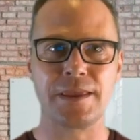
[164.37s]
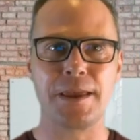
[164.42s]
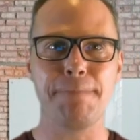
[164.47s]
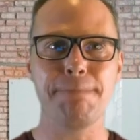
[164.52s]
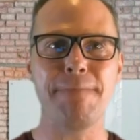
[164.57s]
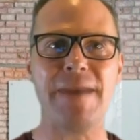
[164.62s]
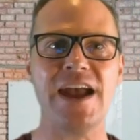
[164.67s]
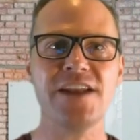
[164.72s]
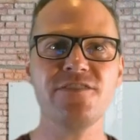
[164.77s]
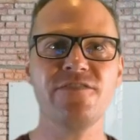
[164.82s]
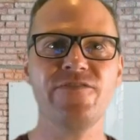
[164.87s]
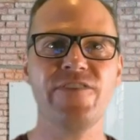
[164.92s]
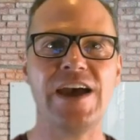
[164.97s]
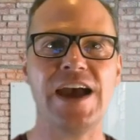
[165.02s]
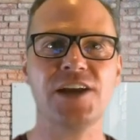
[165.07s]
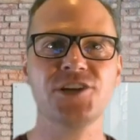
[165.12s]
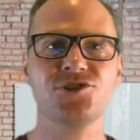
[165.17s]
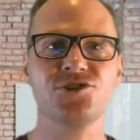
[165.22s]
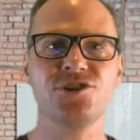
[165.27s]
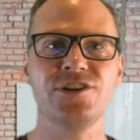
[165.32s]

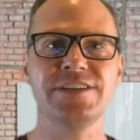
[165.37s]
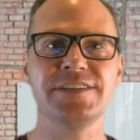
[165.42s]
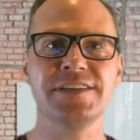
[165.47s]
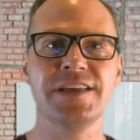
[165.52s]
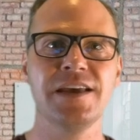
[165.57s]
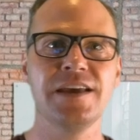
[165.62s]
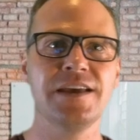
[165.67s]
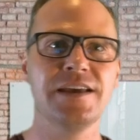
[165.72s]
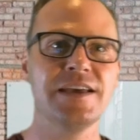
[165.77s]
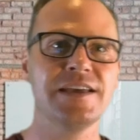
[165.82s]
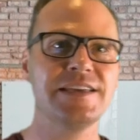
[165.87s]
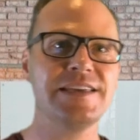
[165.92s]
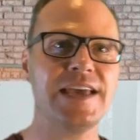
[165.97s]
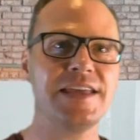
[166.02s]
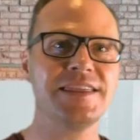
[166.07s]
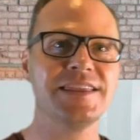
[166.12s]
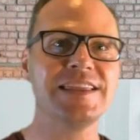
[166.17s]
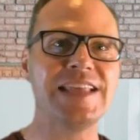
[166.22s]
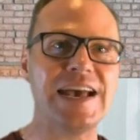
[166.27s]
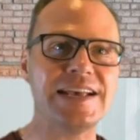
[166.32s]
Manufacturers
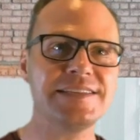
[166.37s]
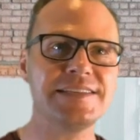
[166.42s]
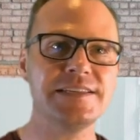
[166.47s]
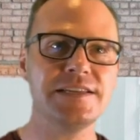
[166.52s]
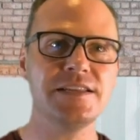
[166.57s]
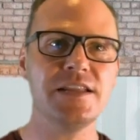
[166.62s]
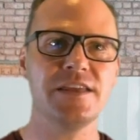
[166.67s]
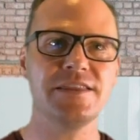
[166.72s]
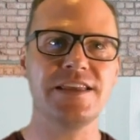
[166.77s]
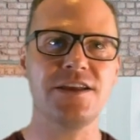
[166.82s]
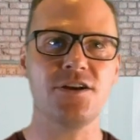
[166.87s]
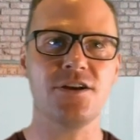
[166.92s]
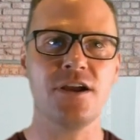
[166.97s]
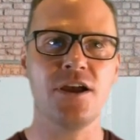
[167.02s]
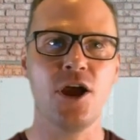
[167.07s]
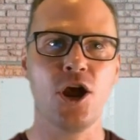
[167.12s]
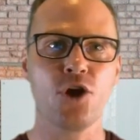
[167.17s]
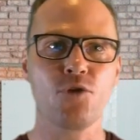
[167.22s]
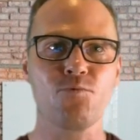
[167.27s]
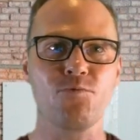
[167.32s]
can lessen
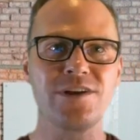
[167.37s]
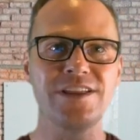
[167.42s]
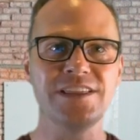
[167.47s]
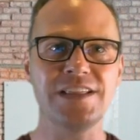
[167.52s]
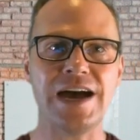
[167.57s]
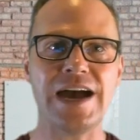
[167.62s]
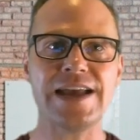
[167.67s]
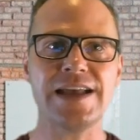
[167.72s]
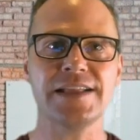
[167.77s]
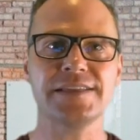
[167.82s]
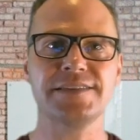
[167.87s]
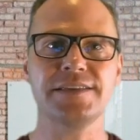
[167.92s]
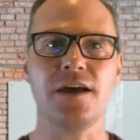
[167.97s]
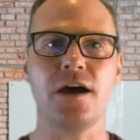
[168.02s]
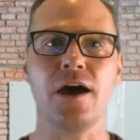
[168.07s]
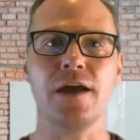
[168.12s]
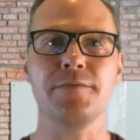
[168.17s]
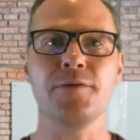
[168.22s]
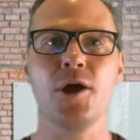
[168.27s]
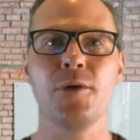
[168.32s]
their reliance
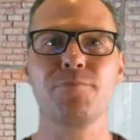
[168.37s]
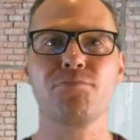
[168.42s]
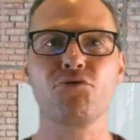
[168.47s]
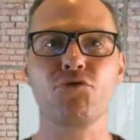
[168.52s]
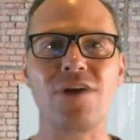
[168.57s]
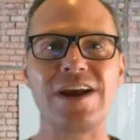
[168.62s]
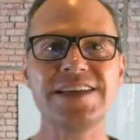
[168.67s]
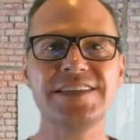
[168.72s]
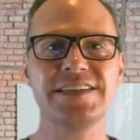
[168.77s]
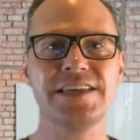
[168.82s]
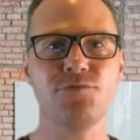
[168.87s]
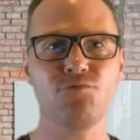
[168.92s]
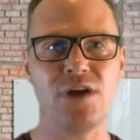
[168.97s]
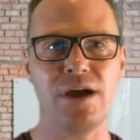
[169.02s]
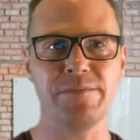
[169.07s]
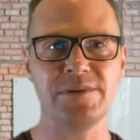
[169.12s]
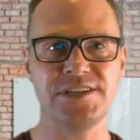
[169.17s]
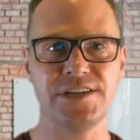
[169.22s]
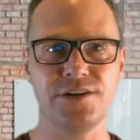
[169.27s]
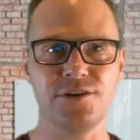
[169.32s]
on pricey raw
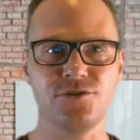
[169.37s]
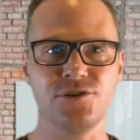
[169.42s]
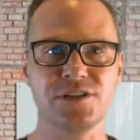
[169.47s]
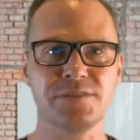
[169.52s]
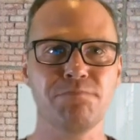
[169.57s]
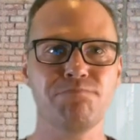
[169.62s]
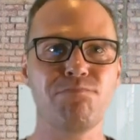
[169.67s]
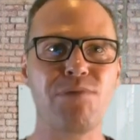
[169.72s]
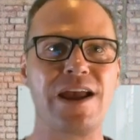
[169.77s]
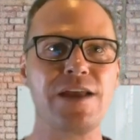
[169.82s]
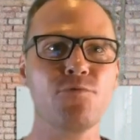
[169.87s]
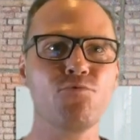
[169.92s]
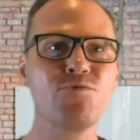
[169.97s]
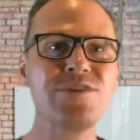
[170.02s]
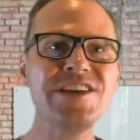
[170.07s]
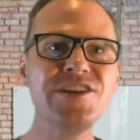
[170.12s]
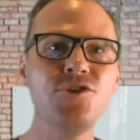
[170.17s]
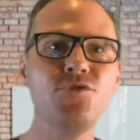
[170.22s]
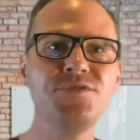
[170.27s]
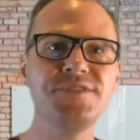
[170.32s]
materials by
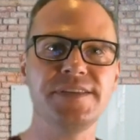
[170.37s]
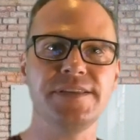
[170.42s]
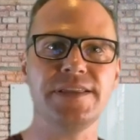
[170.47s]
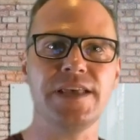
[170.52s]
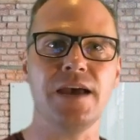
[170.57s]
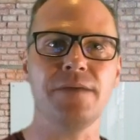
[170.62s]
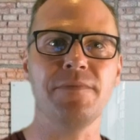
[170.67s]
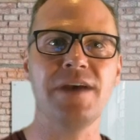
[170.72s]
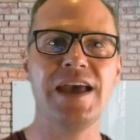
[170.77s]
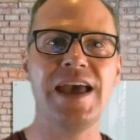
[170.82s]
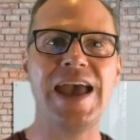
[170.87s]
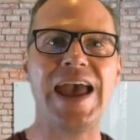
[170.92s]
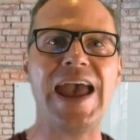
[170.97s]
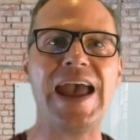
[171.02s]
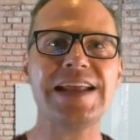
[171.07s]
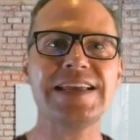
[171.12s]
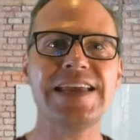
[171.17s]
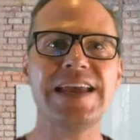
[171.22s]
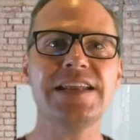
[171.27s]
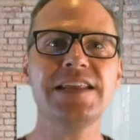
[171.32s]
reusing them
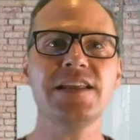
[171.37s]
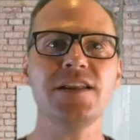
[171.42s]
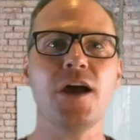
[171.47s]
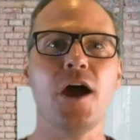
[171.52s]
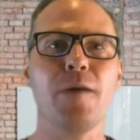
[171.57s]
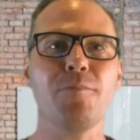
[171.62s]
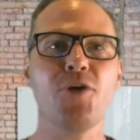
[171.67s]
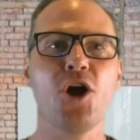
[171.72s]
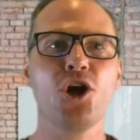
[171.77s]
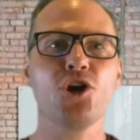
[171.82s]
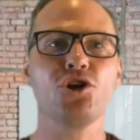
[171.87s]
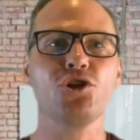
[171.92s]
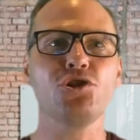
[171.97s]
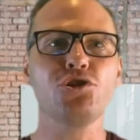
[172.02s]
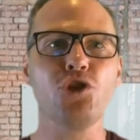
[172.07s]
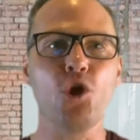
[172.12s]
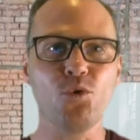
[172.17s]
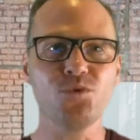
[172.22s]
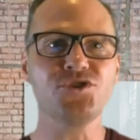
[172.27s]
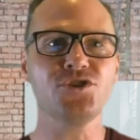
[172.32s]
and getting up
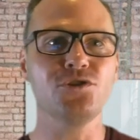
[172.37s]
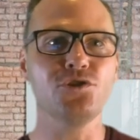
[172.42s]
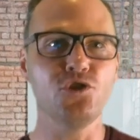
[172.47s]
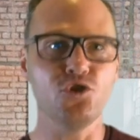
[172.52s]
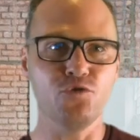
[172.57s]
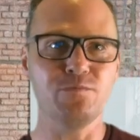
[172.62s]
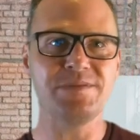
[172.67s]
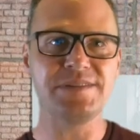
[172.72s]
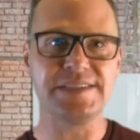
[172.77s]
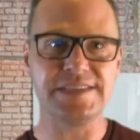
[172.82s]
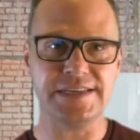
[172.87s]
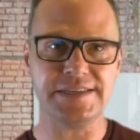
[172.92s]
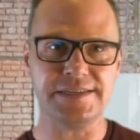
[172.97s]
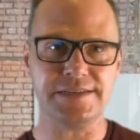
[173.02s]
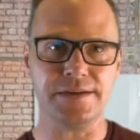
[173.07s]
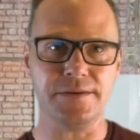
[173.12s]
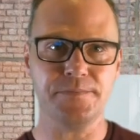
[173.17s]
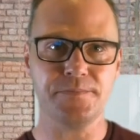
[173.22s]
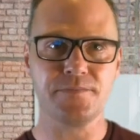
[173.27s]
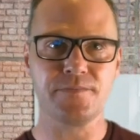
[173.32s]
closed loop
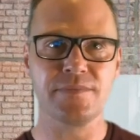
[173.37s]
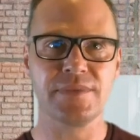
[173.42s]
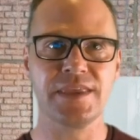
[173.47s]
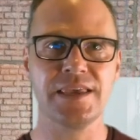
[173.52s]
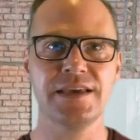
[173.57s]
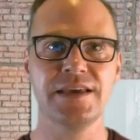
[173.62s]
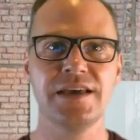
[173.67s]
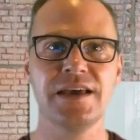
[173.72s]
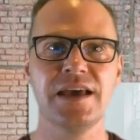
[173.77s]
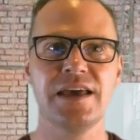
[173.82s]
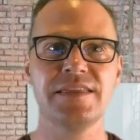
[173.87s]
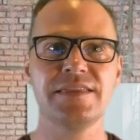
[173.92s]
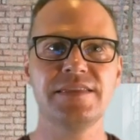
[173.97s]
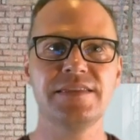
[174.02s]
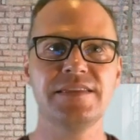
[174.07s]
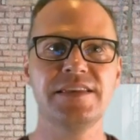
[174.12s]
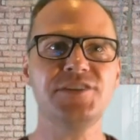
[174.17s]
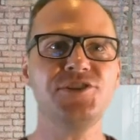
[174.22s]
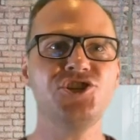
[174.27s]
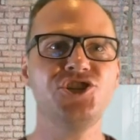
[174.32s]
system.
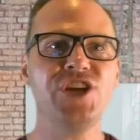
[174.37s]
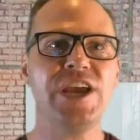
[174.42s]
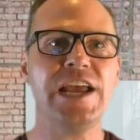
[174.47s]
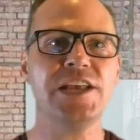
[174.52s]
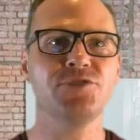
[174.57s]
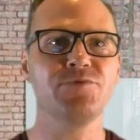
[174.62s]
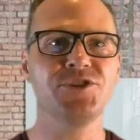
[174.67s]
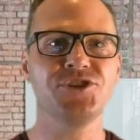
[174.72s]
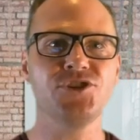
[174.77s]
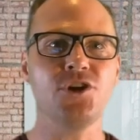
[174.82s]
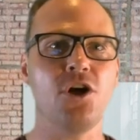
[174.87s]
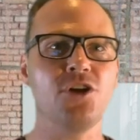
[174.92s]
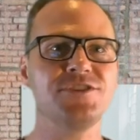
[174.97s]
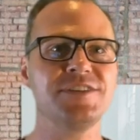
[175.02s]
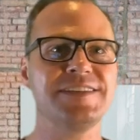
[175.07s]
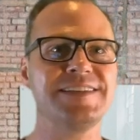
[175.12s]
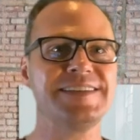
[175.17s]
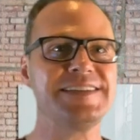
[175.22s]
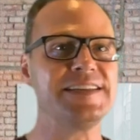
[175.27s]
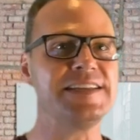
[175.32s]
This change results
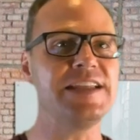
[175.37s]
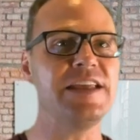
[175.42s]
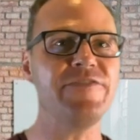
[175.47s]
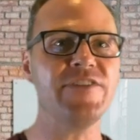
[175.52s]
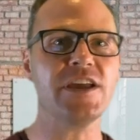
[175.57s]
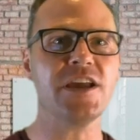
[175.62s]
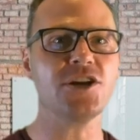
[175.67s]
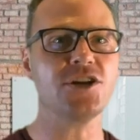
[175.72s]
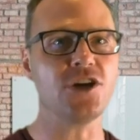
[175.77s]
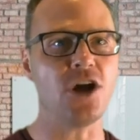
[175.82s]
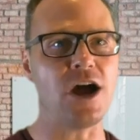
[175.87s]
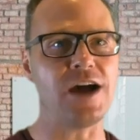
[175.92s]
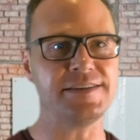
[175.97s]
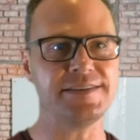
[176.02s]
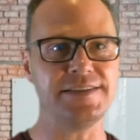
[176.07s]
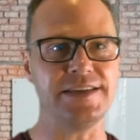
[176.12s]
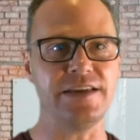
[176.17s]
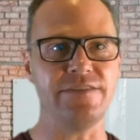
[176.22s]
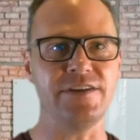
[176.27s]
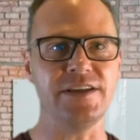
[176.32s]
in significant
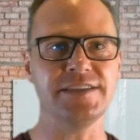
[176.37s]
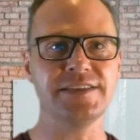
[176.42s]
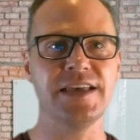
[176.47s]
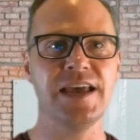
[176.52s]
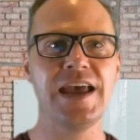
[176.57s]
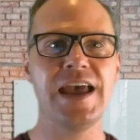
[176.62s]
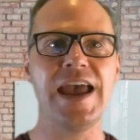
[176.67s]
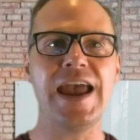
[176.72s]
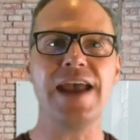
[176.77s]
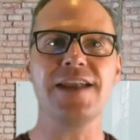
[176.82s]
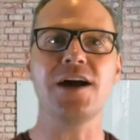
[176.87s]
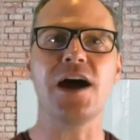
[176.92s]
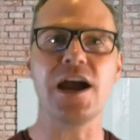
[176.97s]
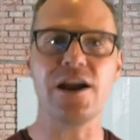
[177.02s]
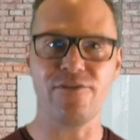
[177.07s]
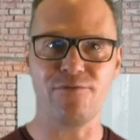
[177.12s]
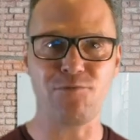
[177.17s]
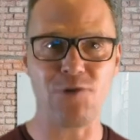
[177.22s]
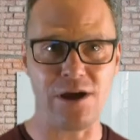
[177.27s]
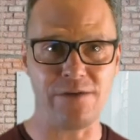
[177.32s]
cost savings and
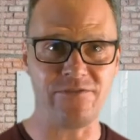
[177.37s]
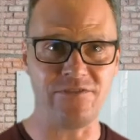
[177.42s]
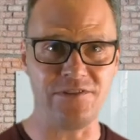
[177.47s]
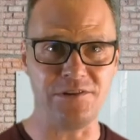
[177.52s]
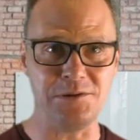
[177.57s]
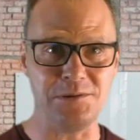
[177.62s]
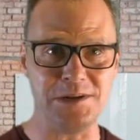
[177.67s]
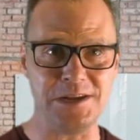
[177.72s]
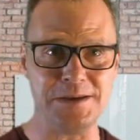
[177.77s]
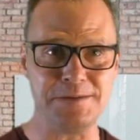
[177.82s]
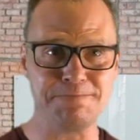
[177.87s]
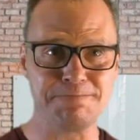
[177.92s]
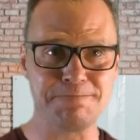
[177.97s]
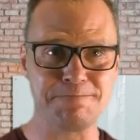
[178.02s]
higher profitability.